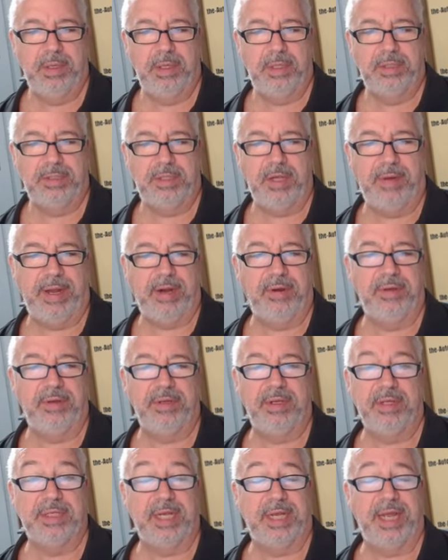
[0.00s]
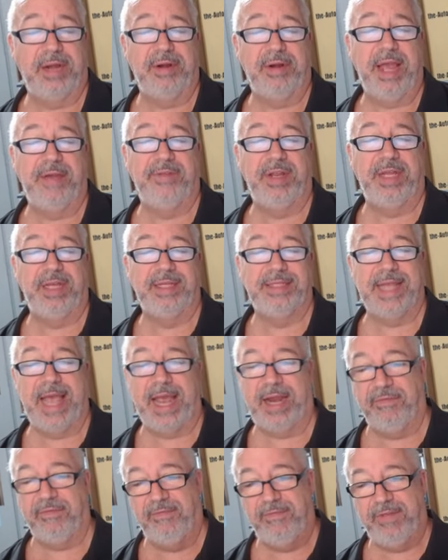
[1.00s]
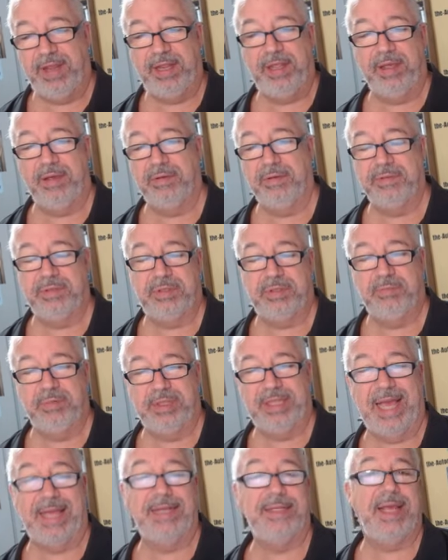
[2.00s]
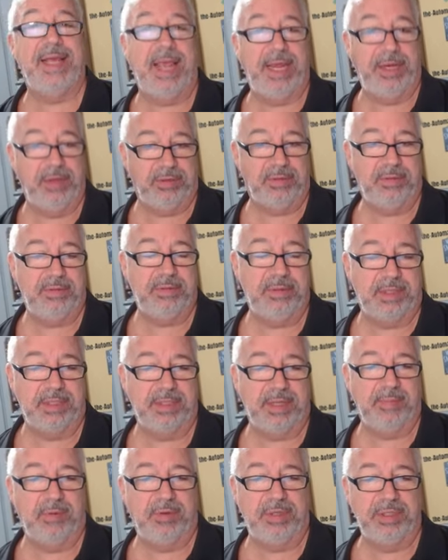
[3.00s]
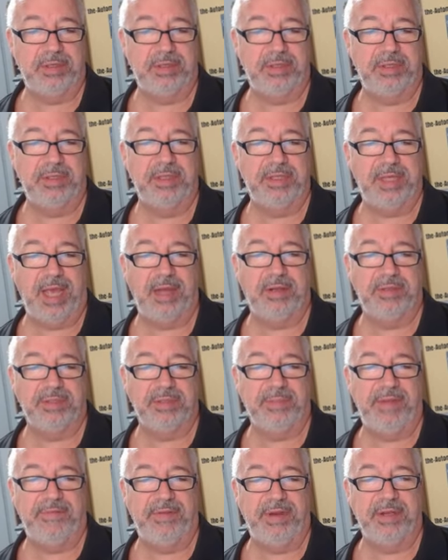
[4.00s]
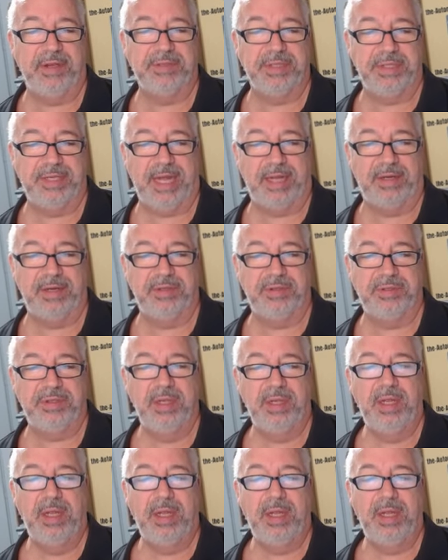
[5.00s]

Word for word: So I don't, looks like I don't have any exact videos with that title because I'm only searching the titles of my videos and downloads.